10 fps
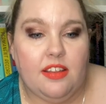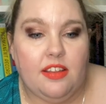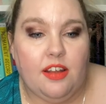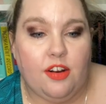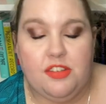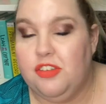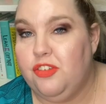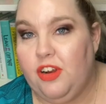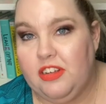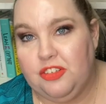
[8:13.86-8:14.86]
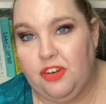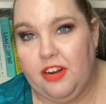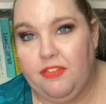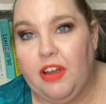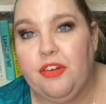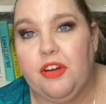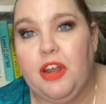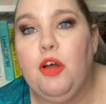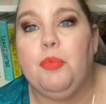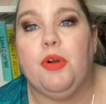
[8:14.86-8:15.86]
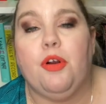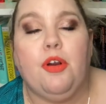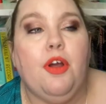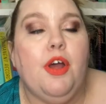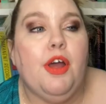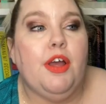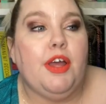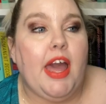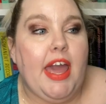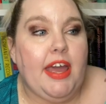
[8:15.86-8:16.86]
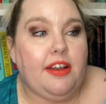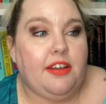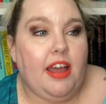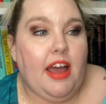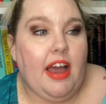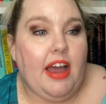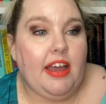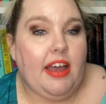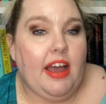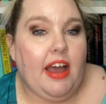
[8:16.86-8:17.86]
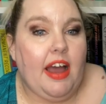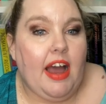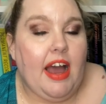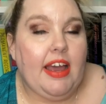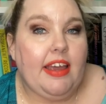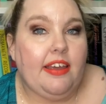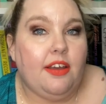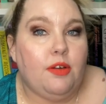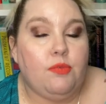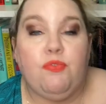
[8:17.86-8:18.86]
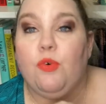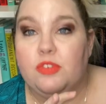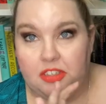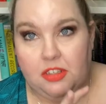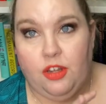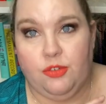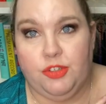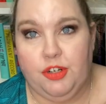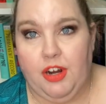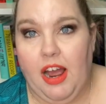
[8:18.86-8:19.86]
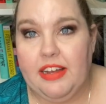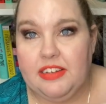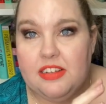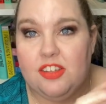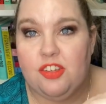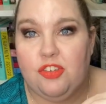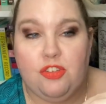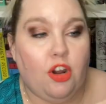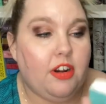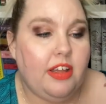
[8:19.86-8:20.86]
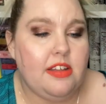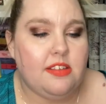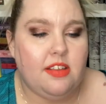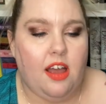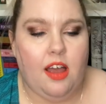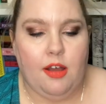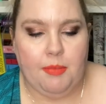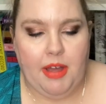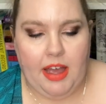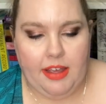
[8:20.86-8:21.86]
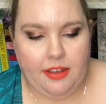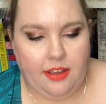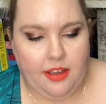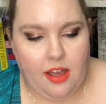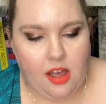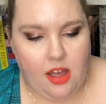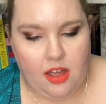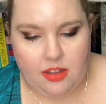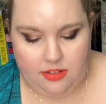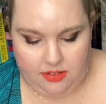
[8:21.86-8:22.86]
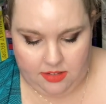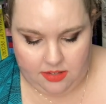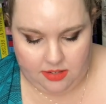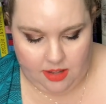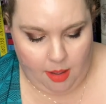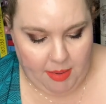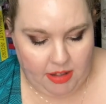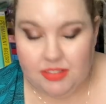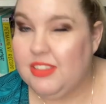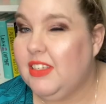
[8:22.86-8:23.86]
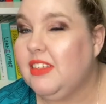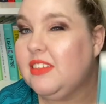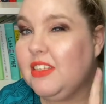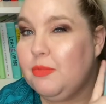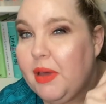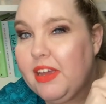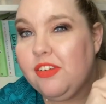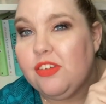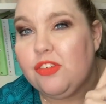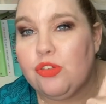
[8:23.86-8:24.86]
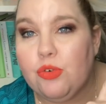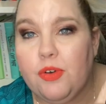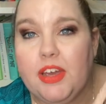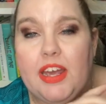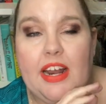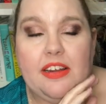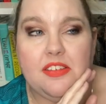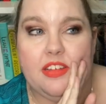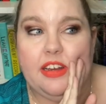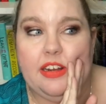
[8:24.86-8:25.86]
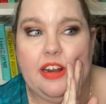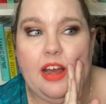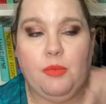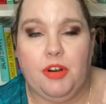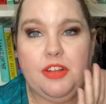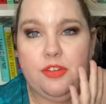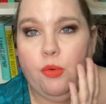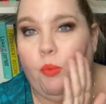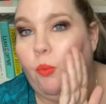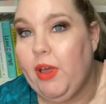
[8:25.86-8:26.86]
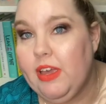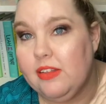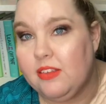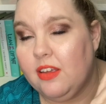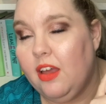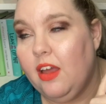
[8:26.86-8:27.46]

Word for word: her sister has to try to find her and help her. And uh, I, full disclosure, I did start it. Um, I got about 60 pages through it and I decided I wanted to wait